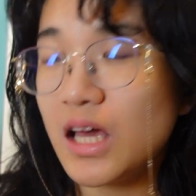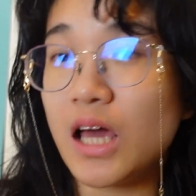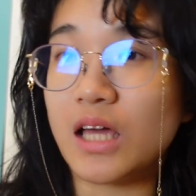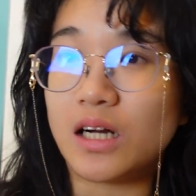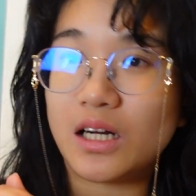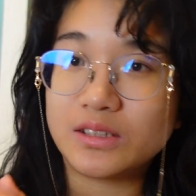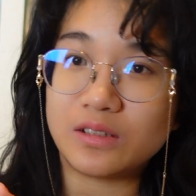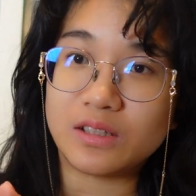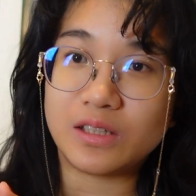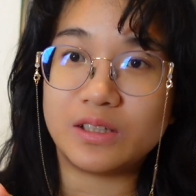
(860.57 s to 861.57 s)
And also
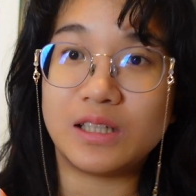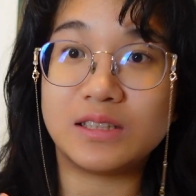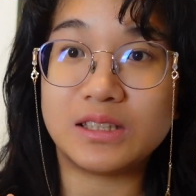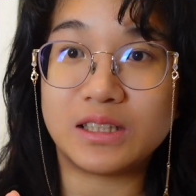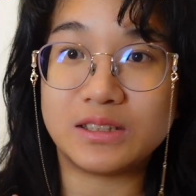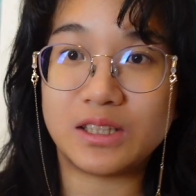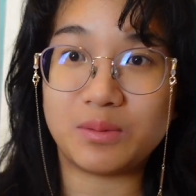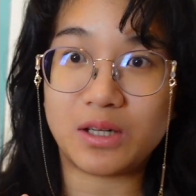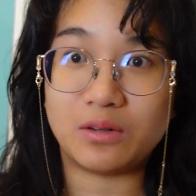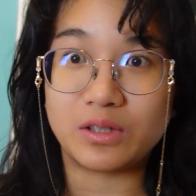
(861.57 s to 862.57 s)
another thing to consider
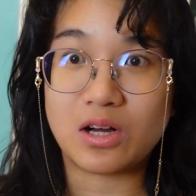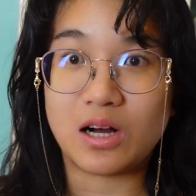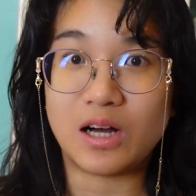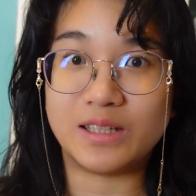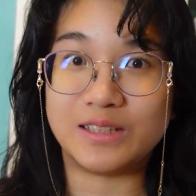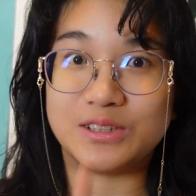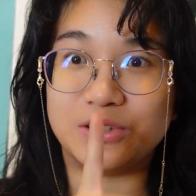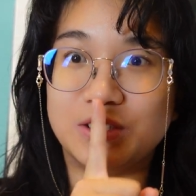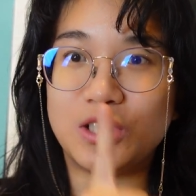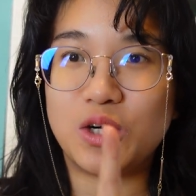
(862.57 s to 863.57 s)
about Otakon is
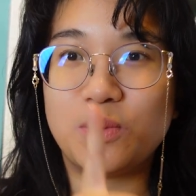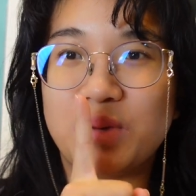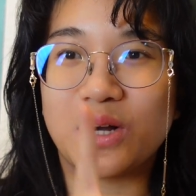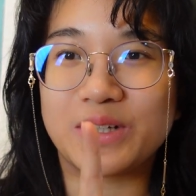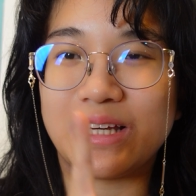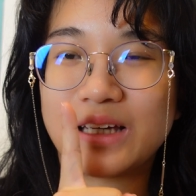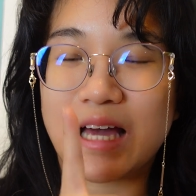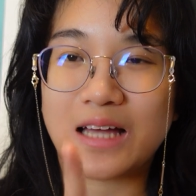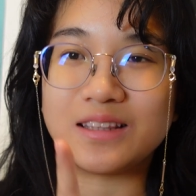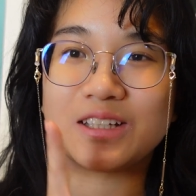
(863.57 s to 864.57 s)
there's no parking
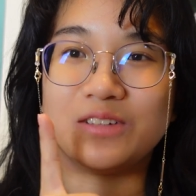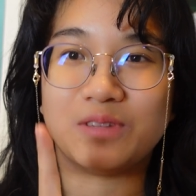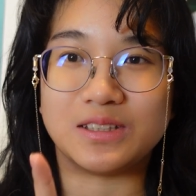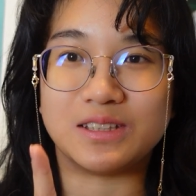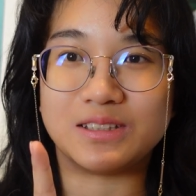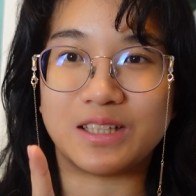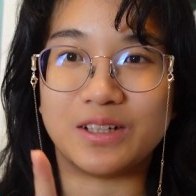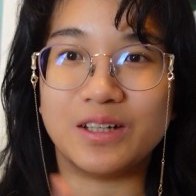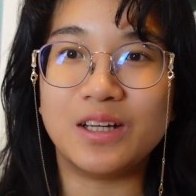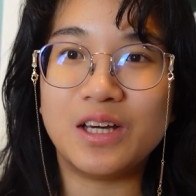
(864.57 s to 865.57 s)
at the convention
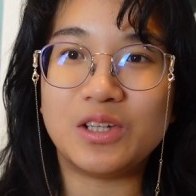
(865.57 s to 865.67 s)
center.